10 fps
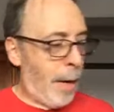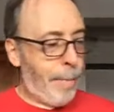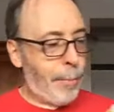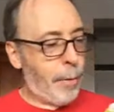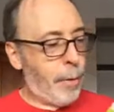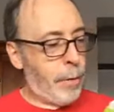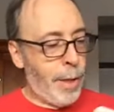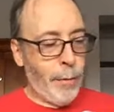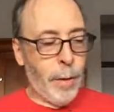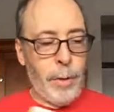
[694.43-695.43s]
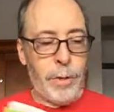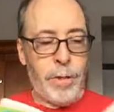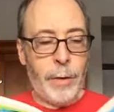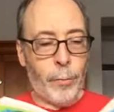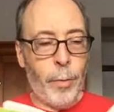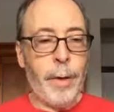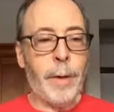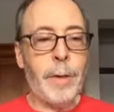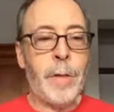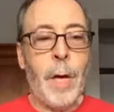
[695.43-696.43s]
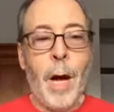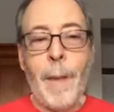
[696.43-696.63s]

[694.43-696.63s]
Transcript: Emperor Nero sent runners